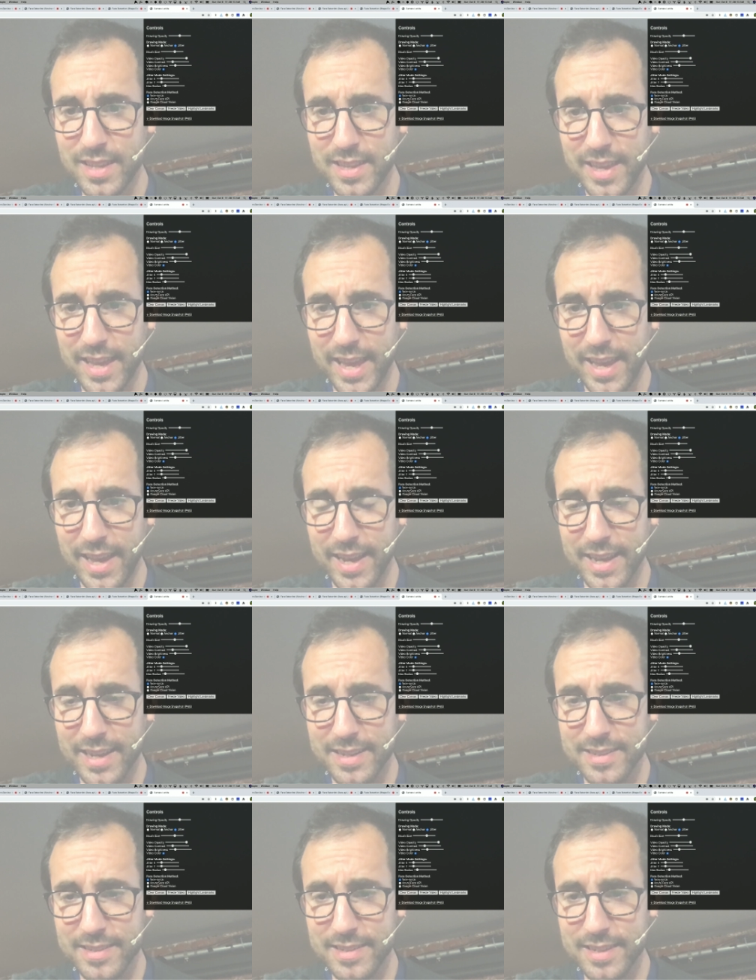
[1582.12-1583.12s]

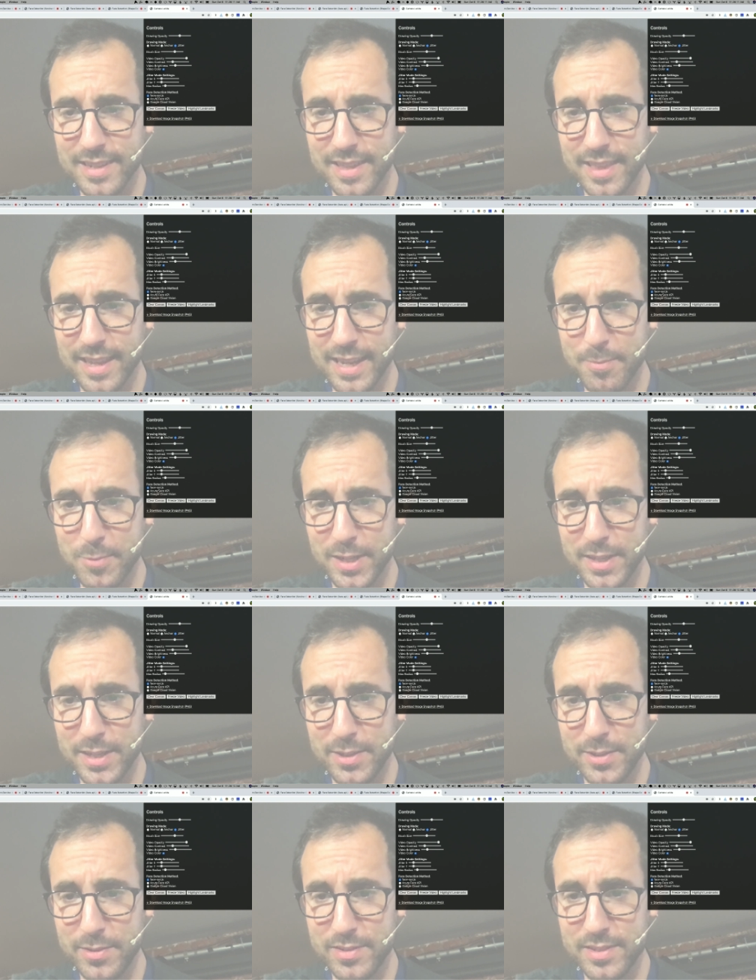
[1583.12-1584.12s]
And I think I'm going to
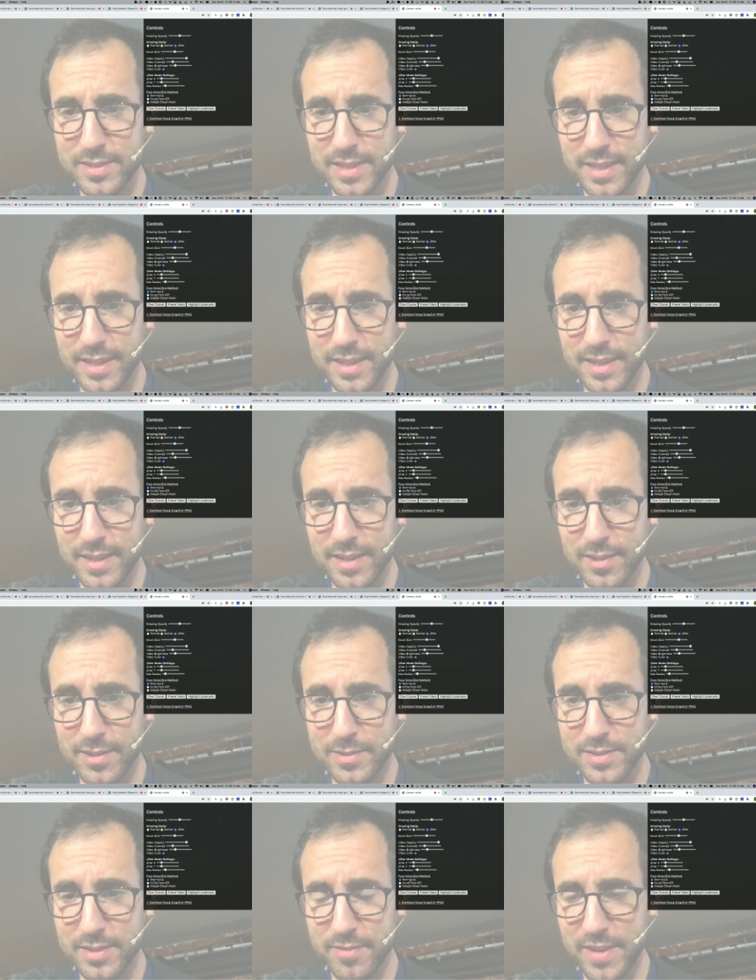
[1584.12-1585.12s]
use the, I'll
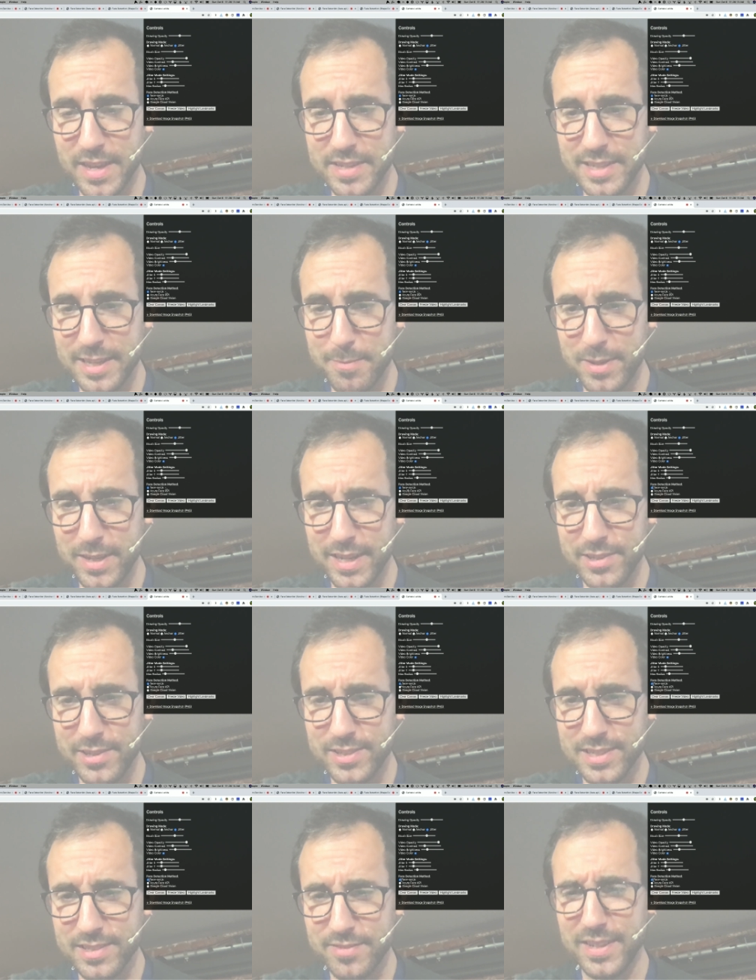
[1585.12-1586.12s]
use the
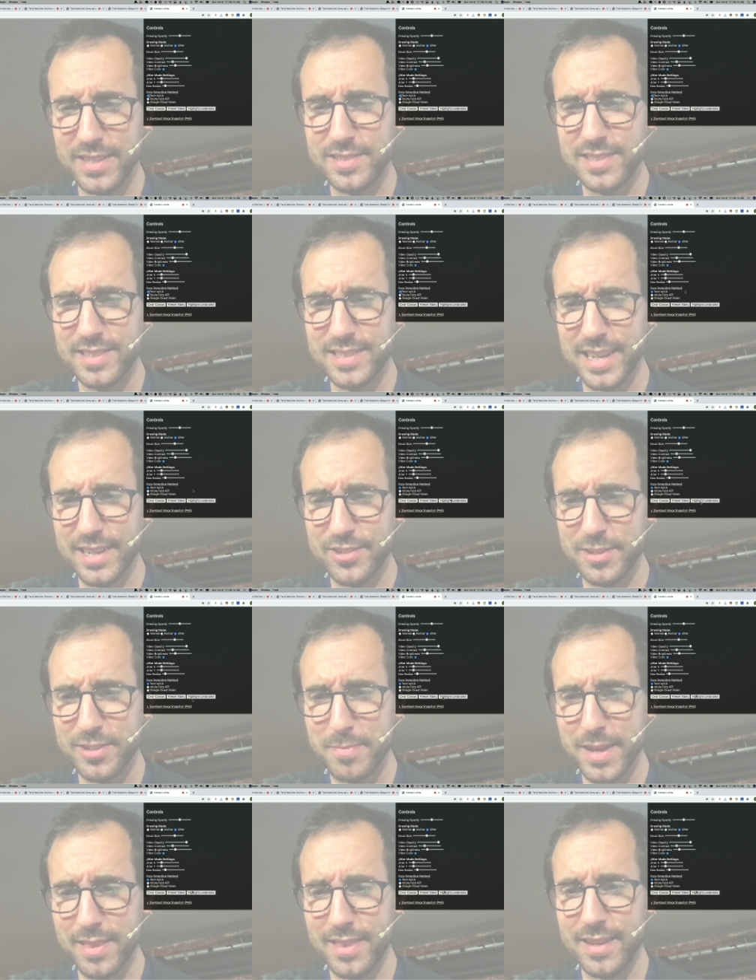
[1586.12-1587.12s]
FaceAPI.js face detection
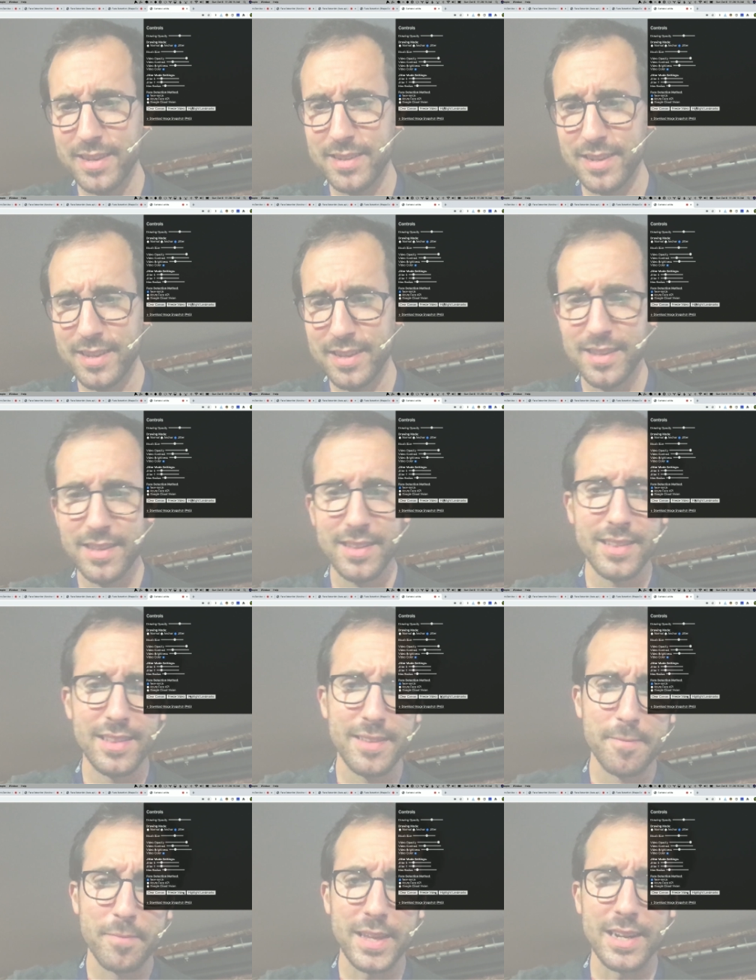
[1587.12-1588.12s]
method,
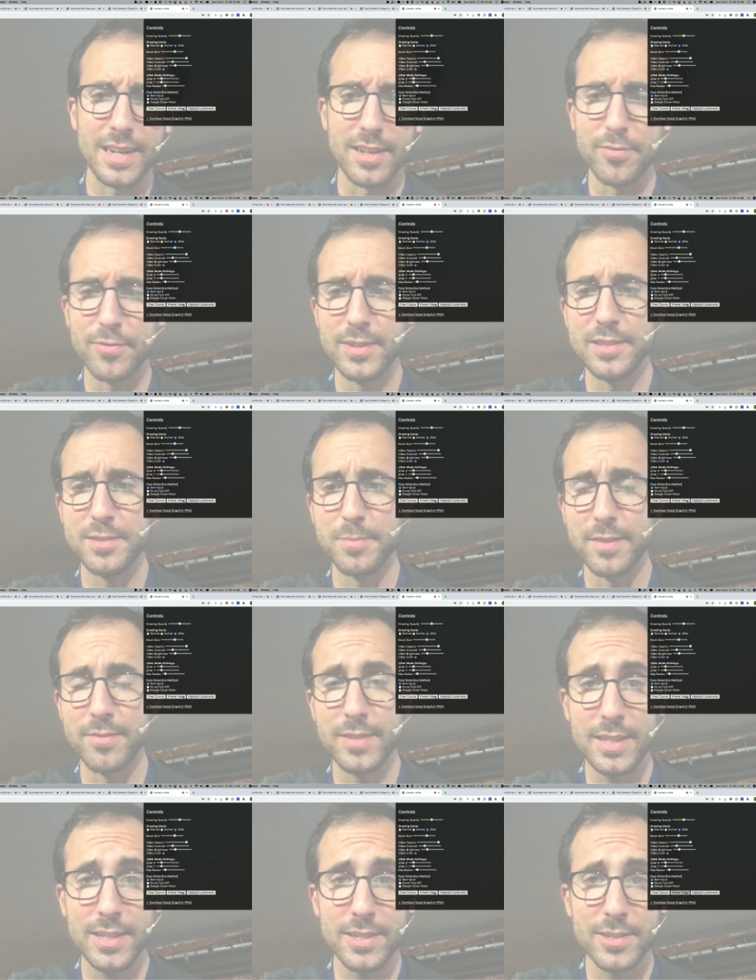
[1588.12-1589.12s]
and I'll freeze my
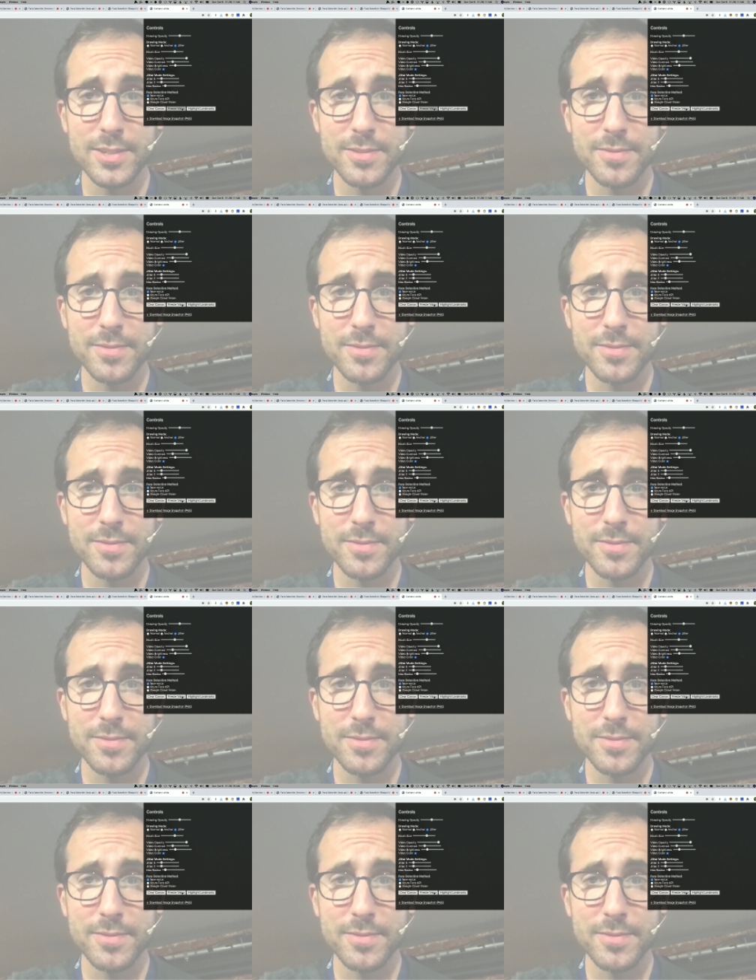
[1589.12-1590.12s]
video.
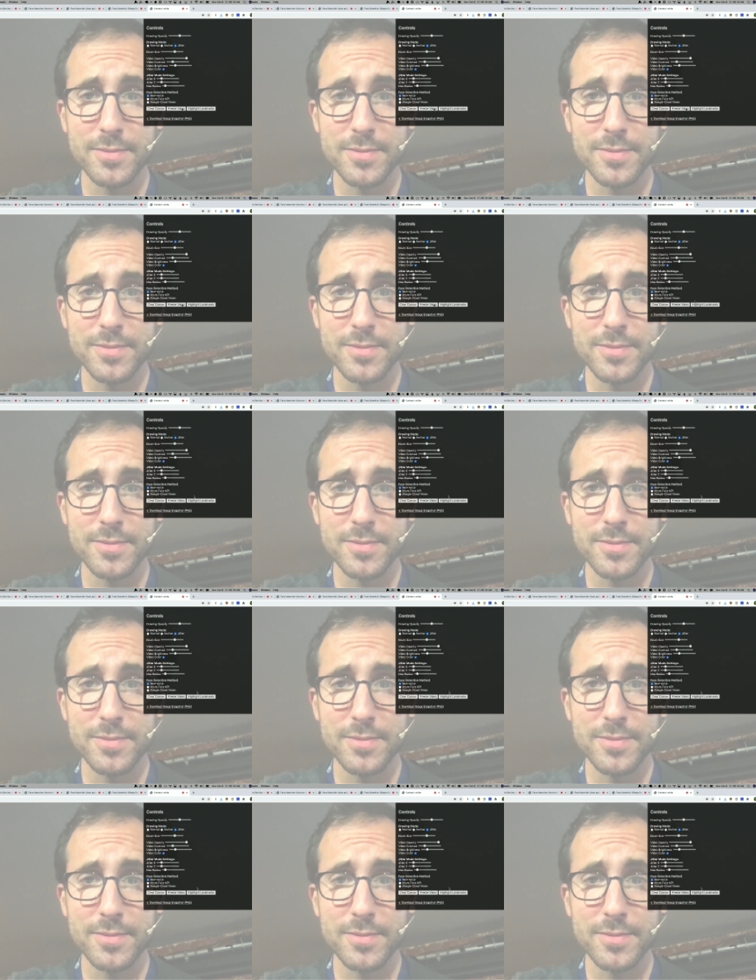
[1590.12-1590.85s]
There we go.